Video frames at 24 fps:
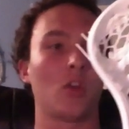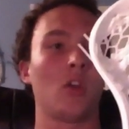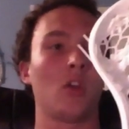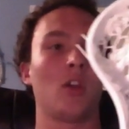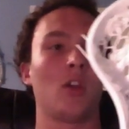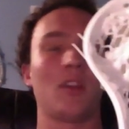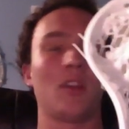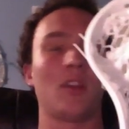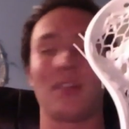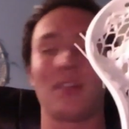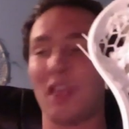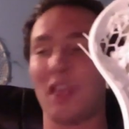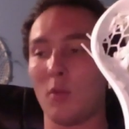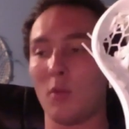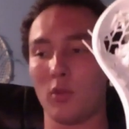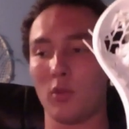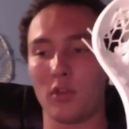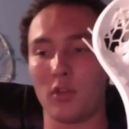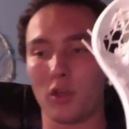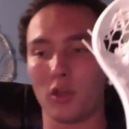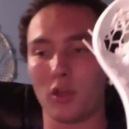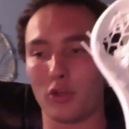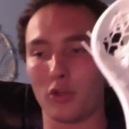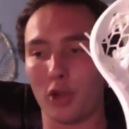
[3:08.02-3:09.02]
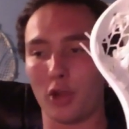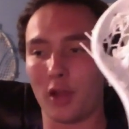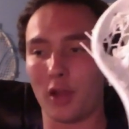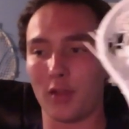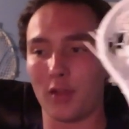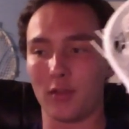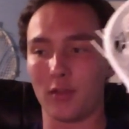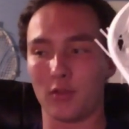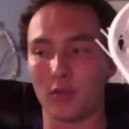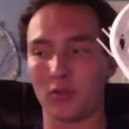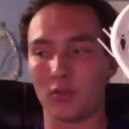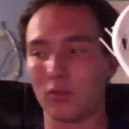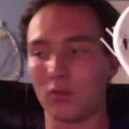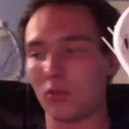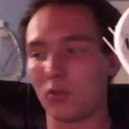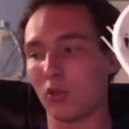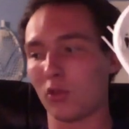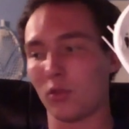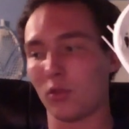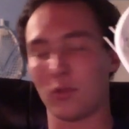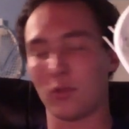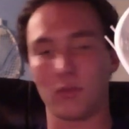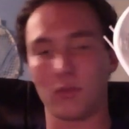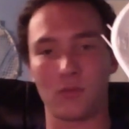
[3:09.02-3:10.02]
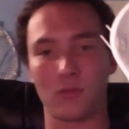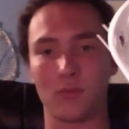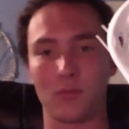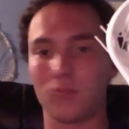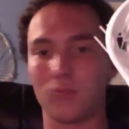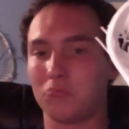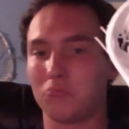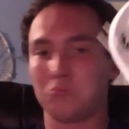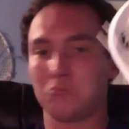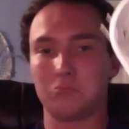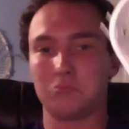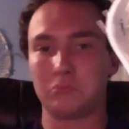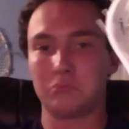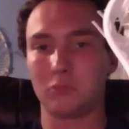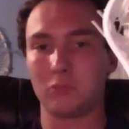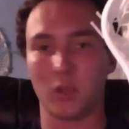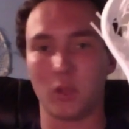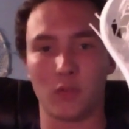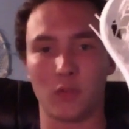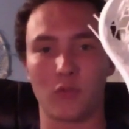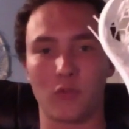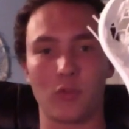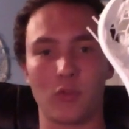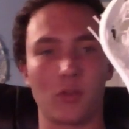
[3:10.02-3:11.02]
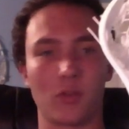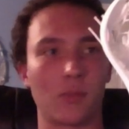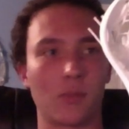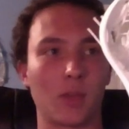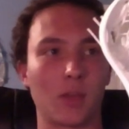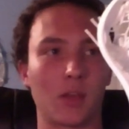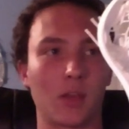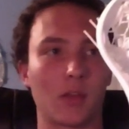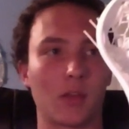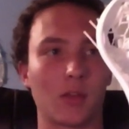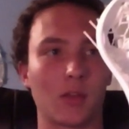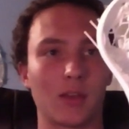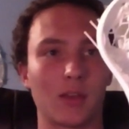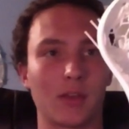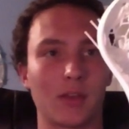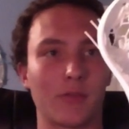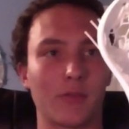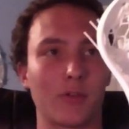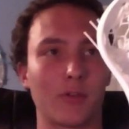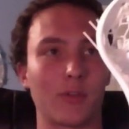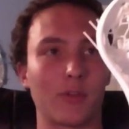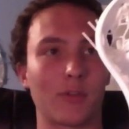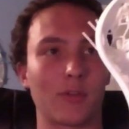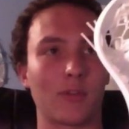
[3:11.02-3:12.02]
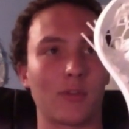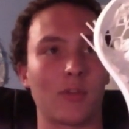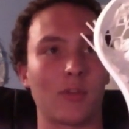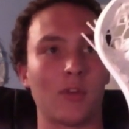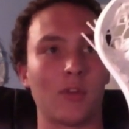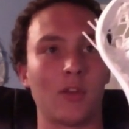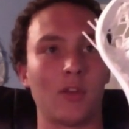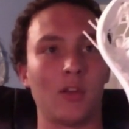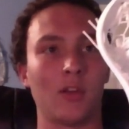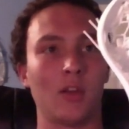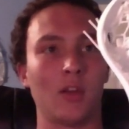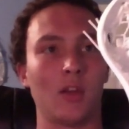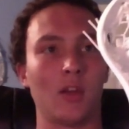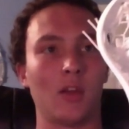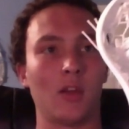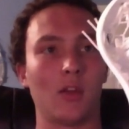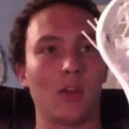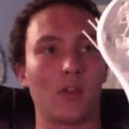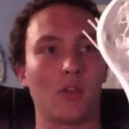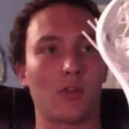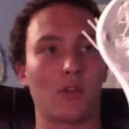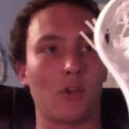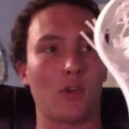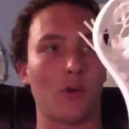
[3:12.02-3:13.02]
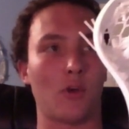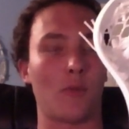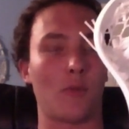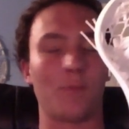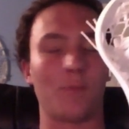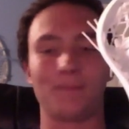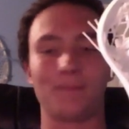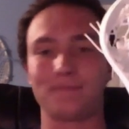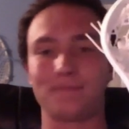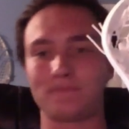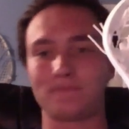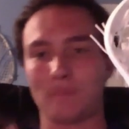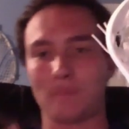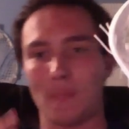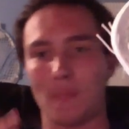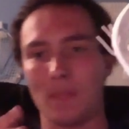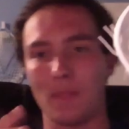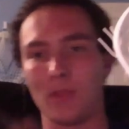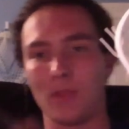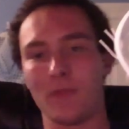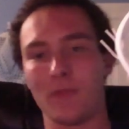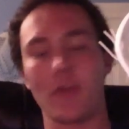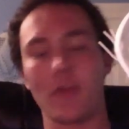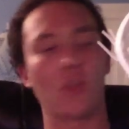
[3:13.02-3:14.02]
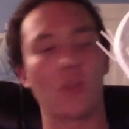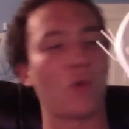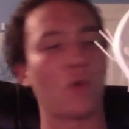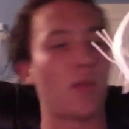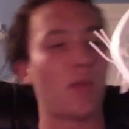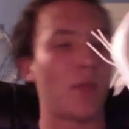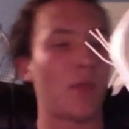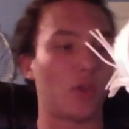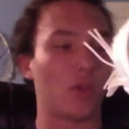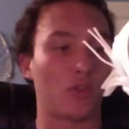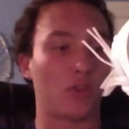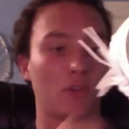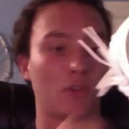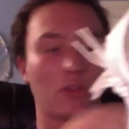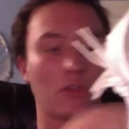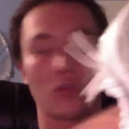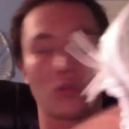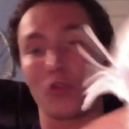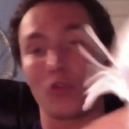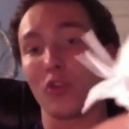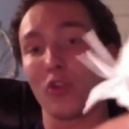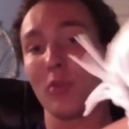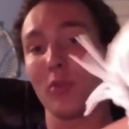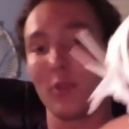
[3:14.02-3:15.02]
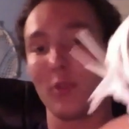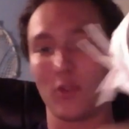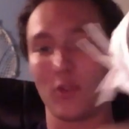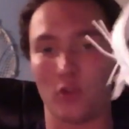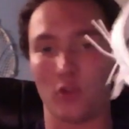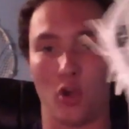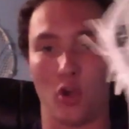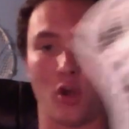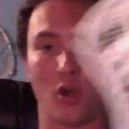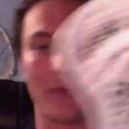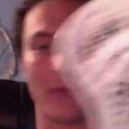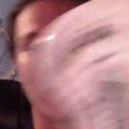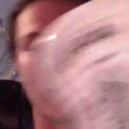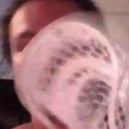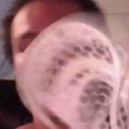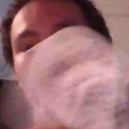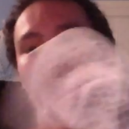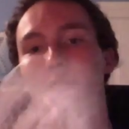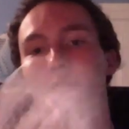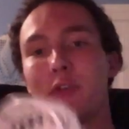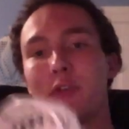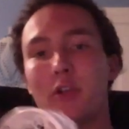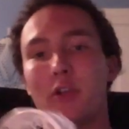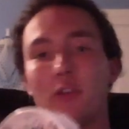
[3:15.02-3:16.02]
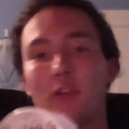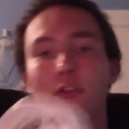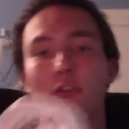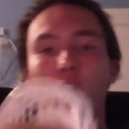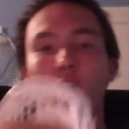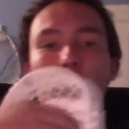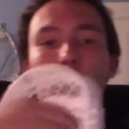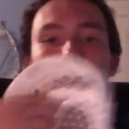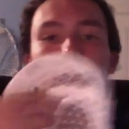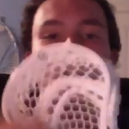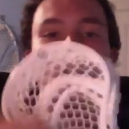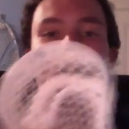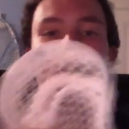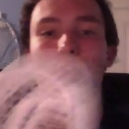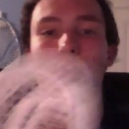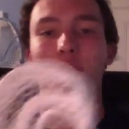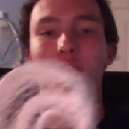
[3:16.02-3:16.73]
Same with the other heads, just doesn't really make a difference. So the featherweight mesh is extremely soft, has very, very soft